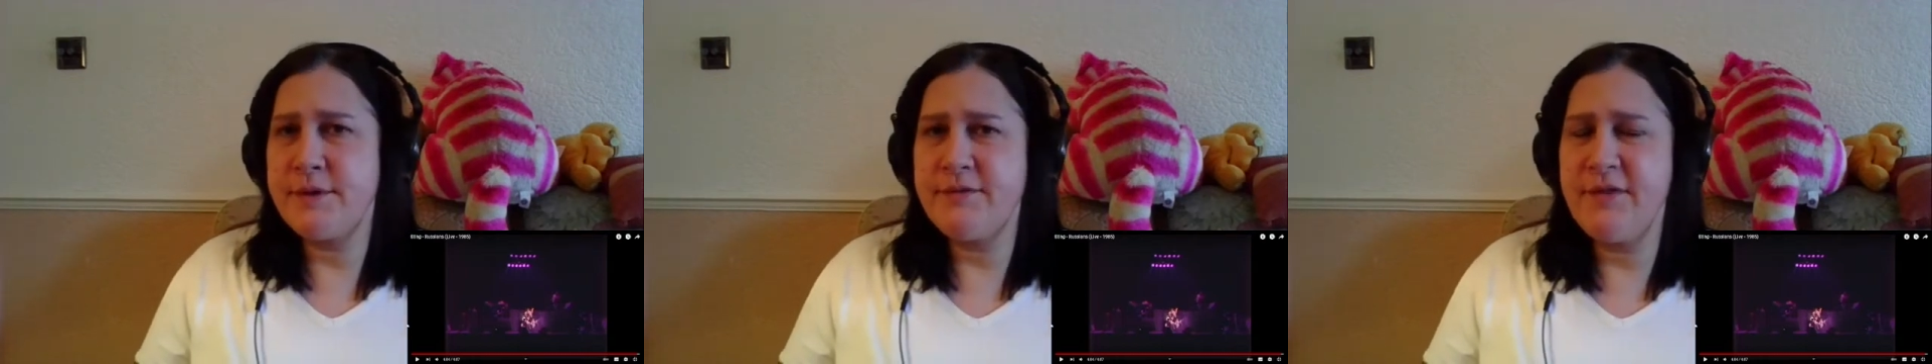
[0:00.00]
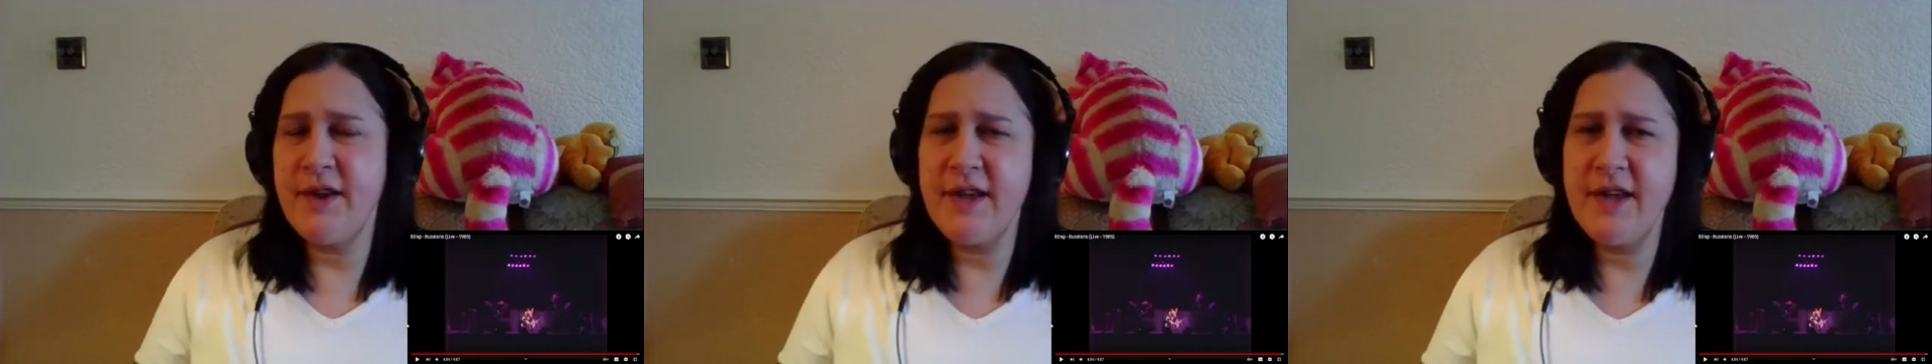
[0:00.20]

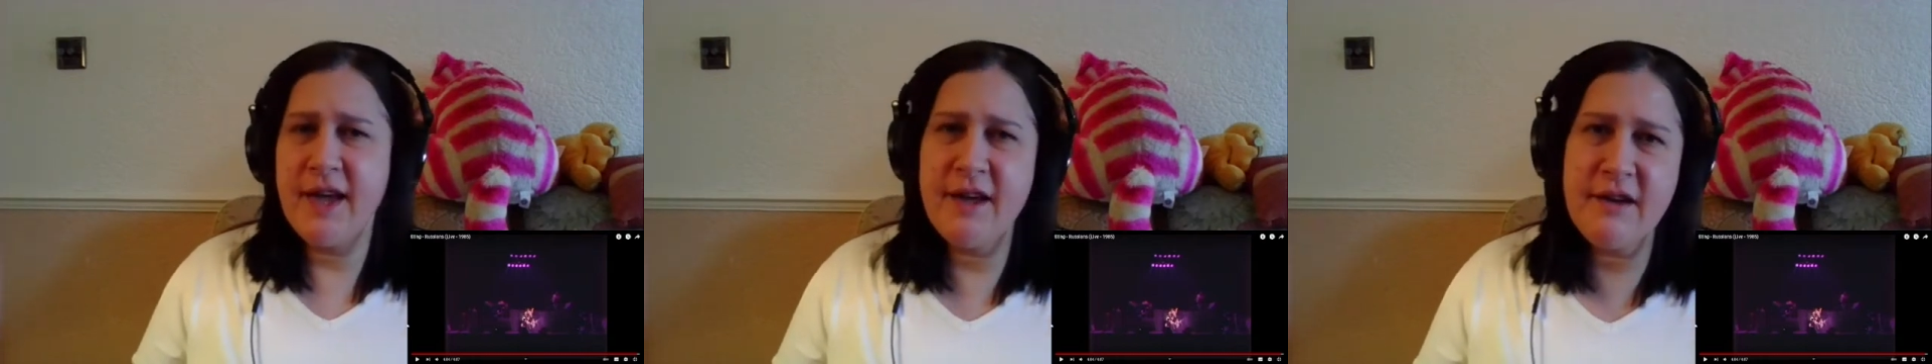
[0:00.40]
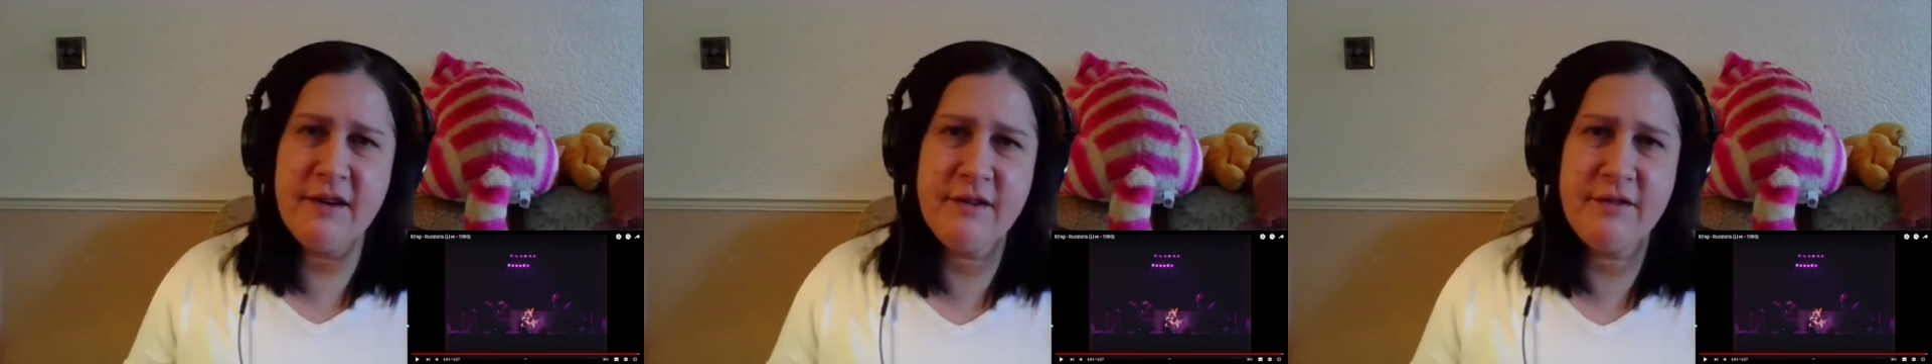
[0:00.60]
they
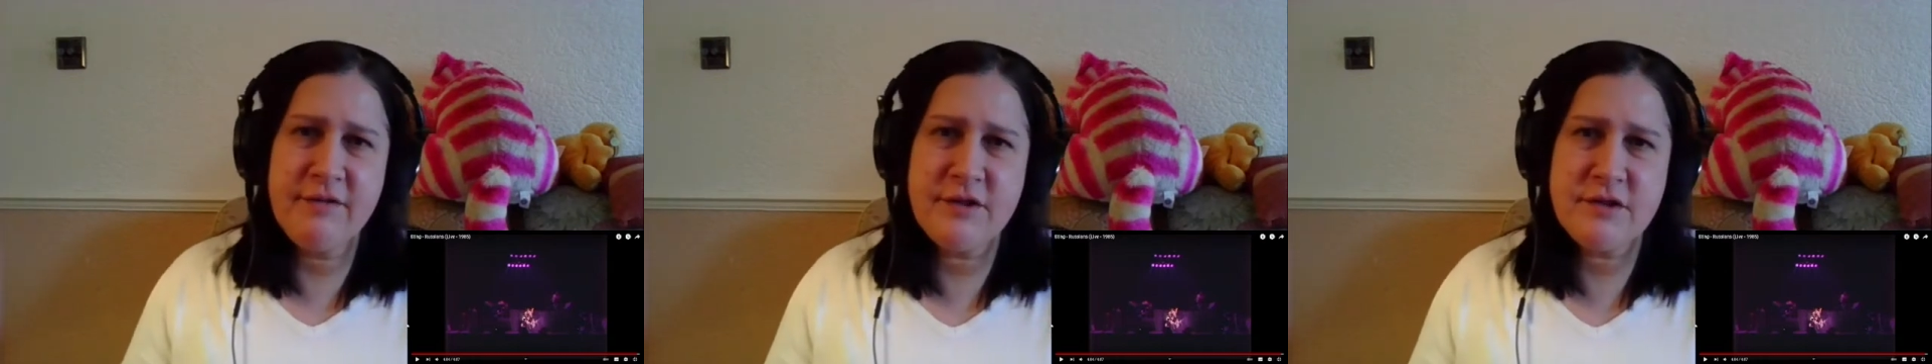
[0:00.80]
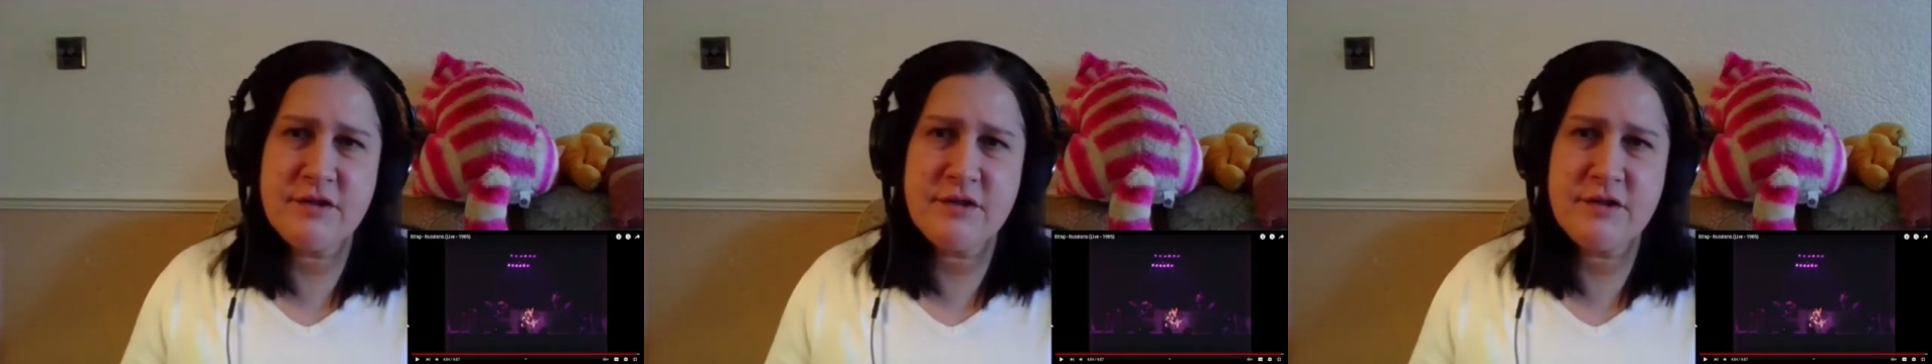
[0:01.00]
have